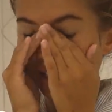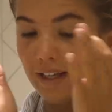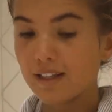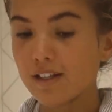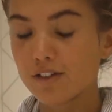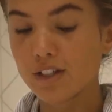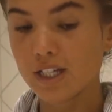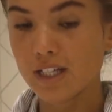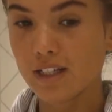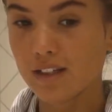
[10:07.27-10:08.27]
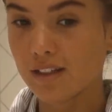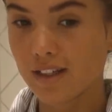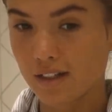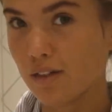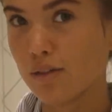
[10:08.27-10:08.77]
I literally
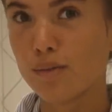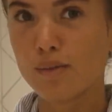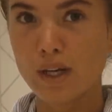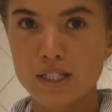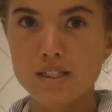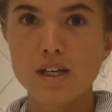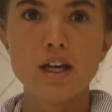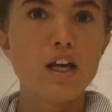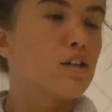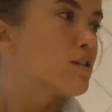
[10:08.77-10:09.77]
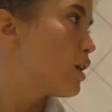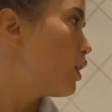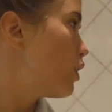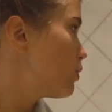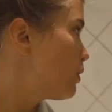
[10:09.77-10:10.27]
cannot wait.
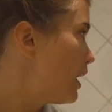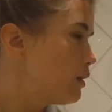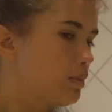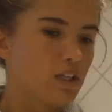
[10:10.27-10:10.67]
So I'll be